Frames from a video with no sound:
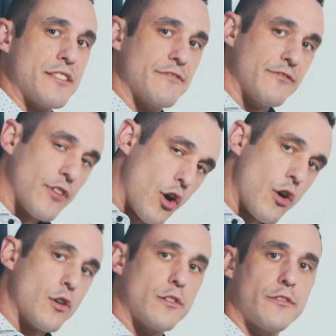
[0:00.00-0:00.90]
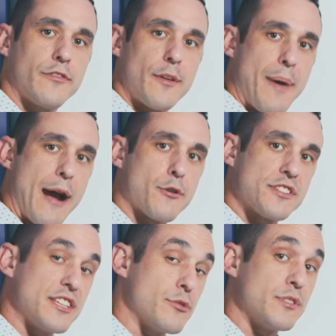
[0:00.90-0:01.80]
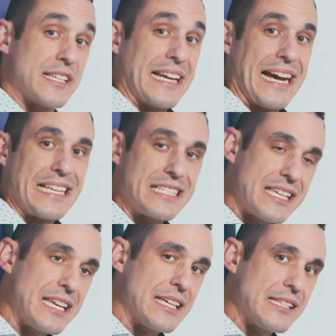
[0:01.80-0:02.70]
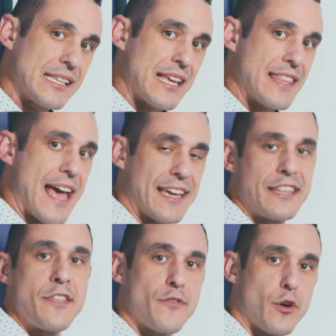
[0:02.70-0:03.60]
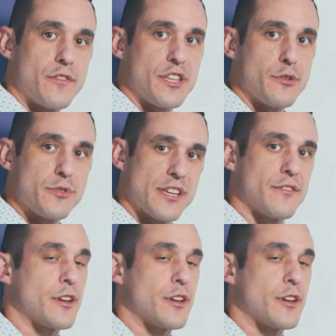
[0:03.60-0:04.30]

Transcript: involve power sequencing ICs, and that can involve the use of a